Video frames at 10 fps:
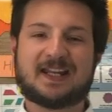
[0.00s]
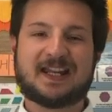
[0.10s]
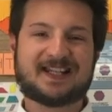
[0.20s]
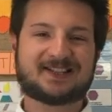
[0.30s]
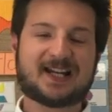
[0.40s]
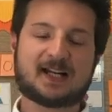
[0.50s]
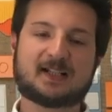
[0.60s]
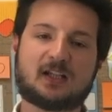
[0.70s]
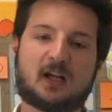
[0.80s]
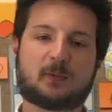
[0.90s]

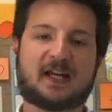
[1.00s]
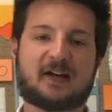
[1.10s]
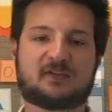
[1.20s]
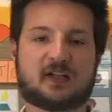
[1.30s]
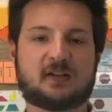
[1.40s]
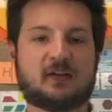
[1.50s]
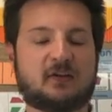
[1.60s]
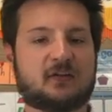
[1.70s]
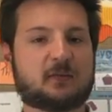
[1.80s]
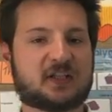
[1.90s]
exactly like we have done
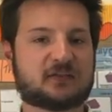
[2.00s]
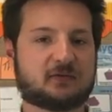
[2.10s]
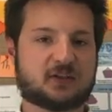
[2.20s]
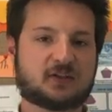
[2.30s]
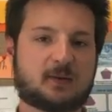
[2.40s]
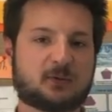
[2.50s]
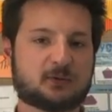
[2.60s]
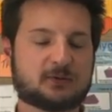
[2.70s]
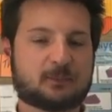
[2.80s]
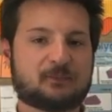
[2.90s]
for the rest of our
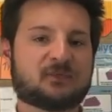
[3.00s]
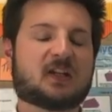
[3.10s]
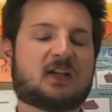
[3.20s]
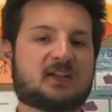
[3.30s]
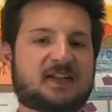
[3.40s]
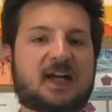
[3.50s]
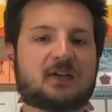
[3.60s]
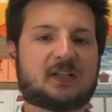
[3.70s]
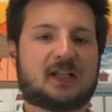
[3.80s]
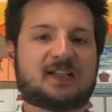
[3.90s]
examples. To calculate